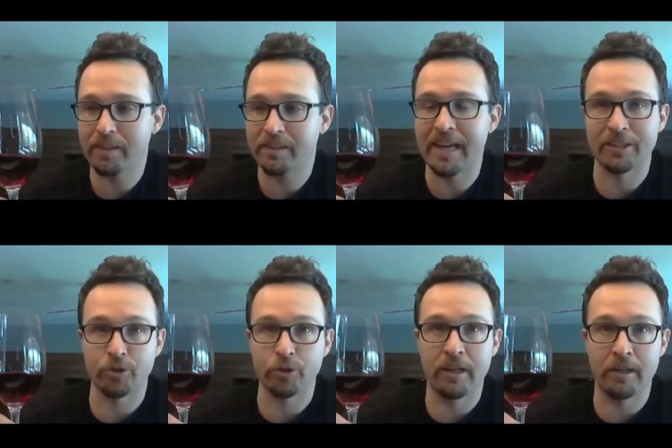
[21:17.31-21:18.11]

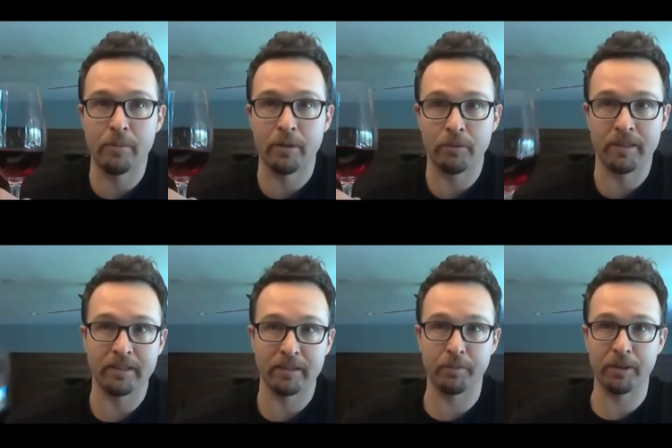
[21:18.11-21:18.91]
textural element with
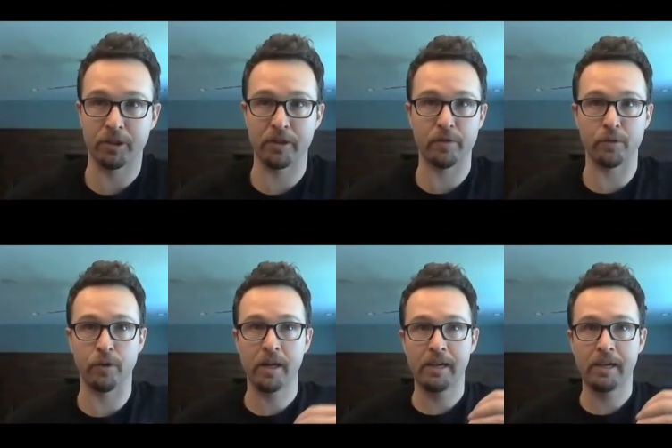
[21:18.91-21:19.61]
this, especially if you